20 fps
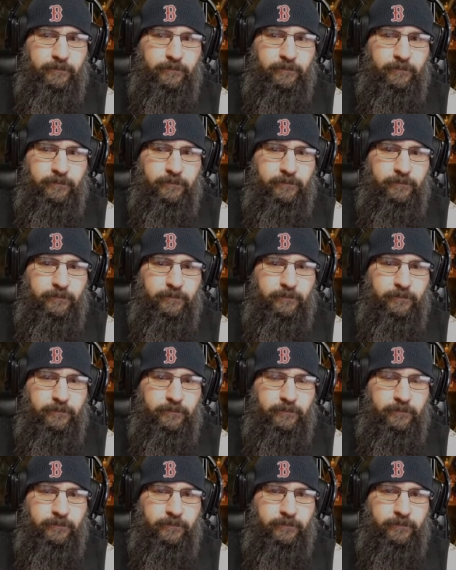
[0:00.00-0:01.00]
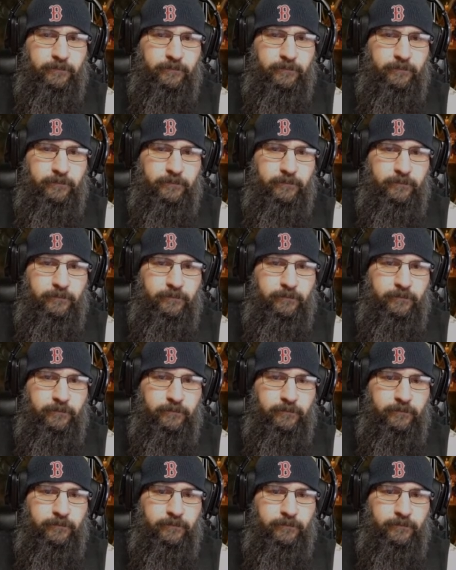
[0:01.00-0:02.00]

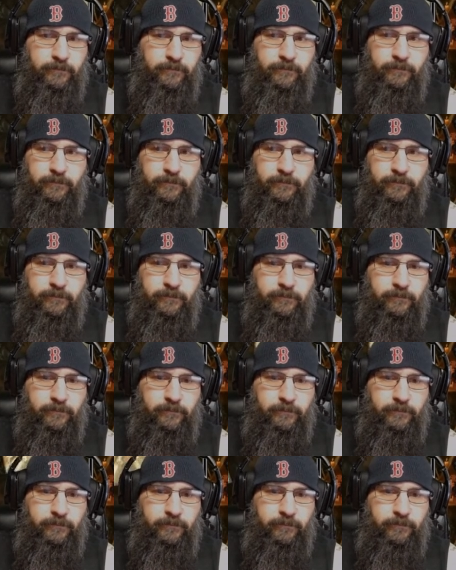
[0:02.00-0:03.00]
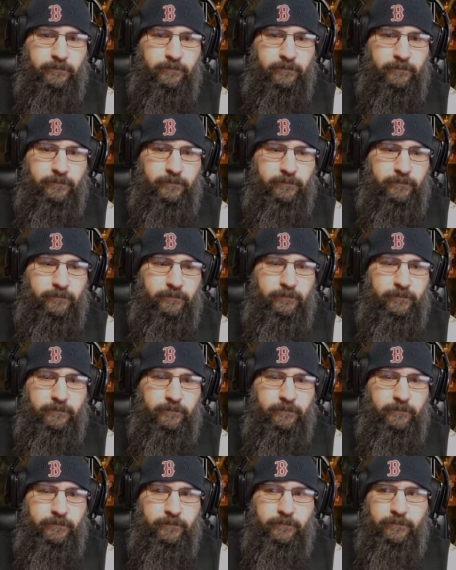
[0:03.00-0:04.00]

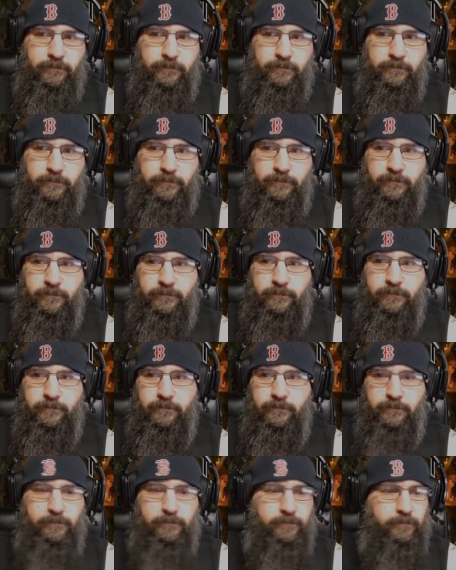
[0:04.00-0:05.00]
No one is speaking in this clip.